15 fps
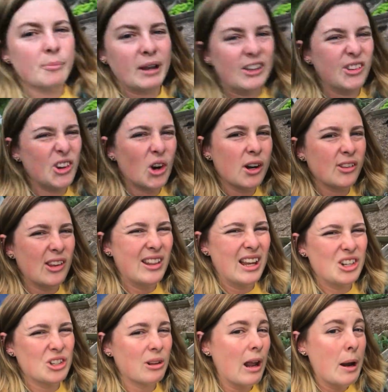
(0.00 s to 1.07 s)
my starts and they
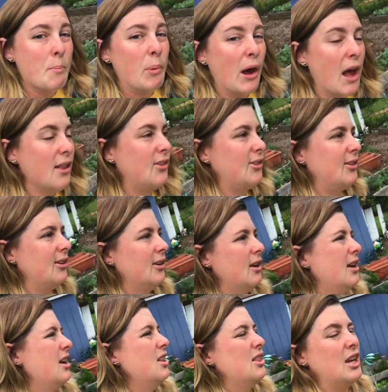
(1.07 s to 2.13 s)
just kind of putzed.
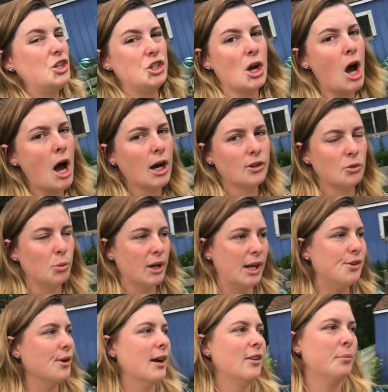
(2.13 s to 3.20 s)
They shocked when I
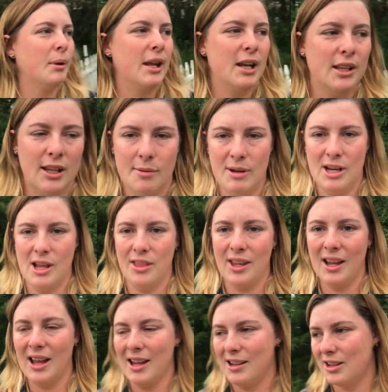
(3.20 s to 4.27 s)
transplanted them and nothing
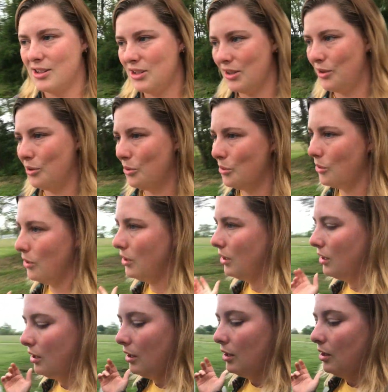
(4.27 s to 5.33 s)
I could do
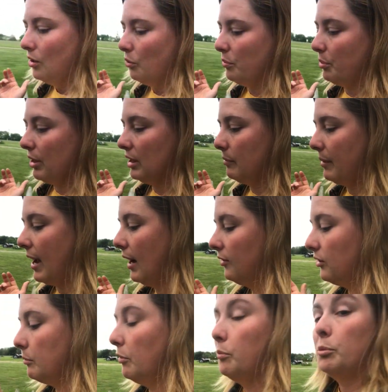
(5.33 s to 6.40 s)
would bring them back.
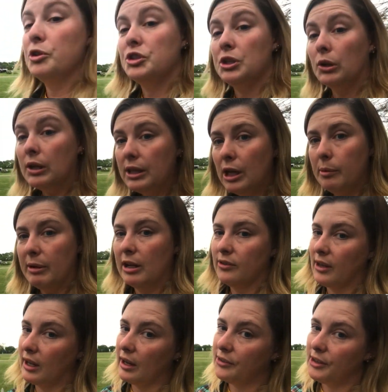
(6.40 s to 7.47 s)
Some of them are still in there because
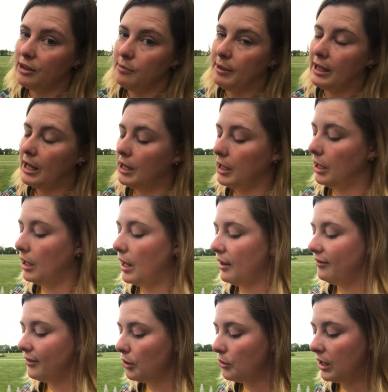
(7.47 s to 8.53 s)
like I said at the beginning, if
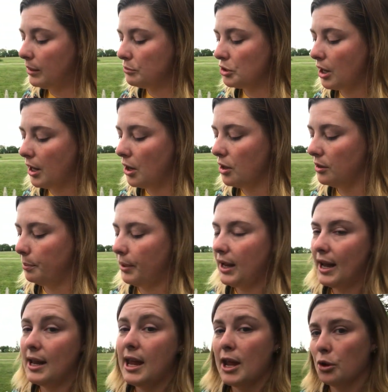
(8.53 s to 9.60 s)
you keep trying on the
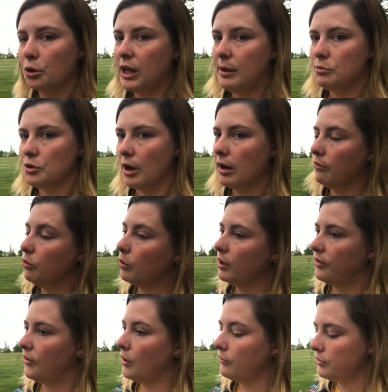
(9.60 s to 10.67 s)
plant, it'll keep trying for
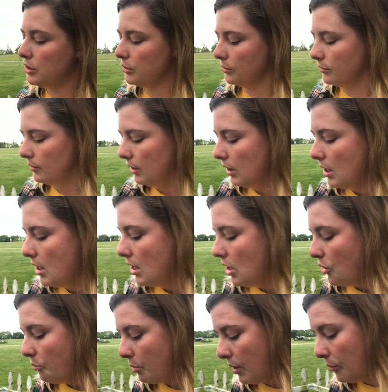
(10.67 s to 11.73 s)
itself too.
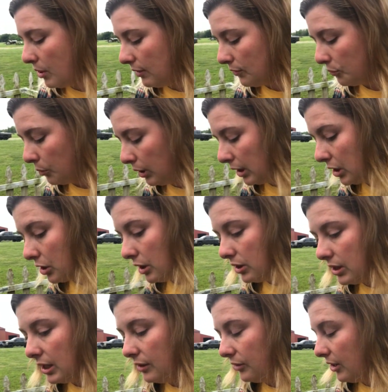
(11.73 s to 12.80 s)
But one of the really good
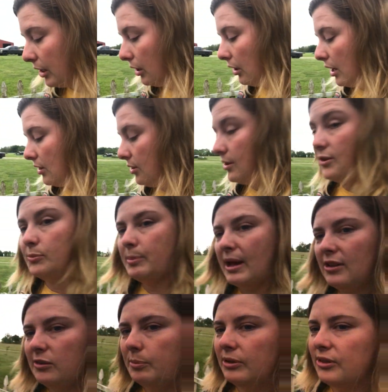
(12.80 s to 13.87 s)
things here in this
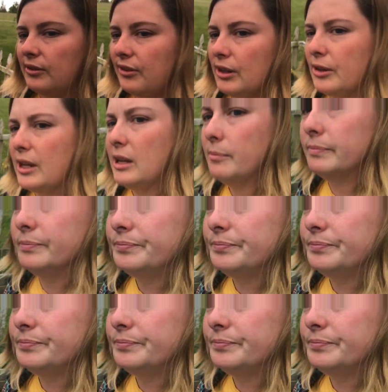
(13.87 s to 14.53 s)
bed specifically,